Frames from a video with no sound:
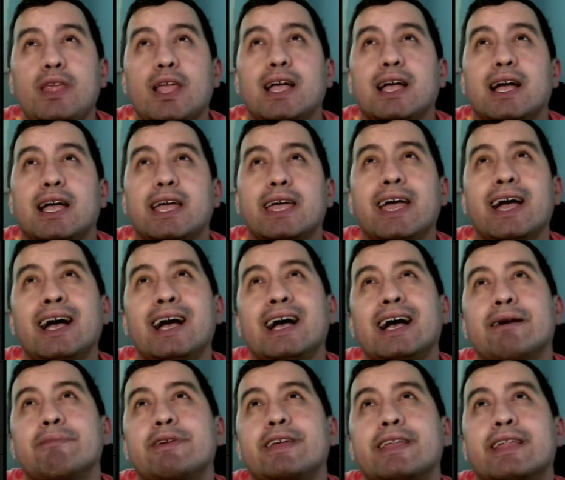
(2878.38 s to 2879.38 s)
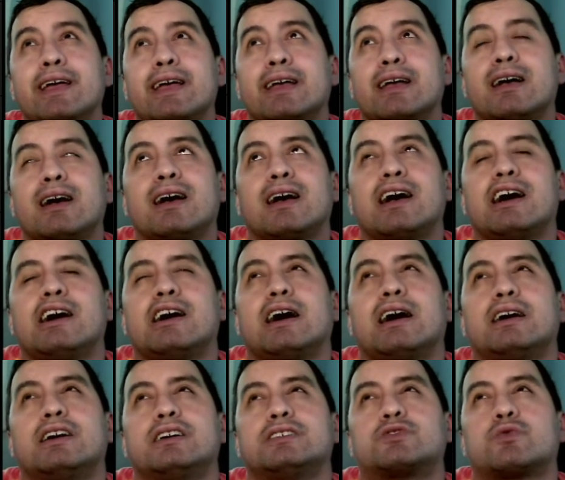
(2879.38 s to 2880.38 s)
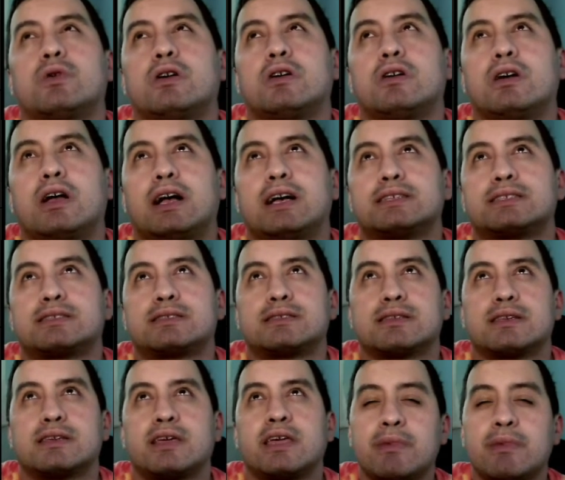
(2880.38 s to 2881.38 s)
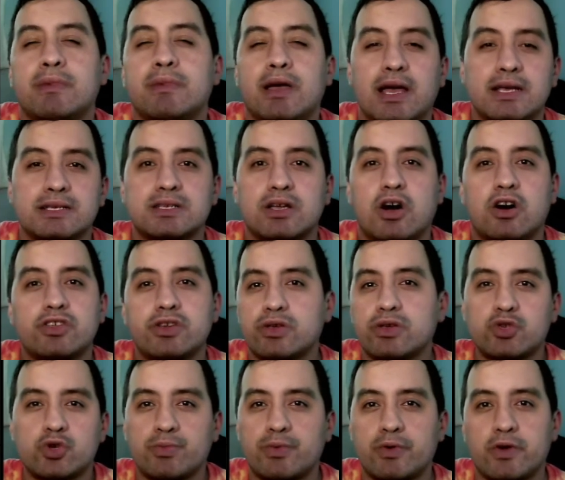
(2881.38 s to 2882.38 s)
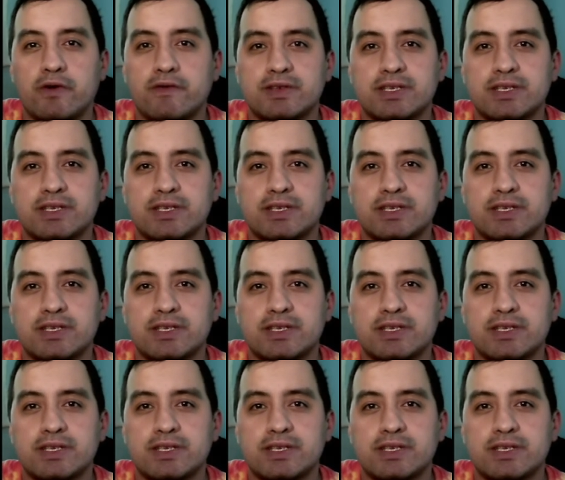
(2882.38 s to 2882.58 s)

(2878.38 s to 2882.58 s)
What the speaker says: Yeah, I mean, as well as him, as all the other supernovas,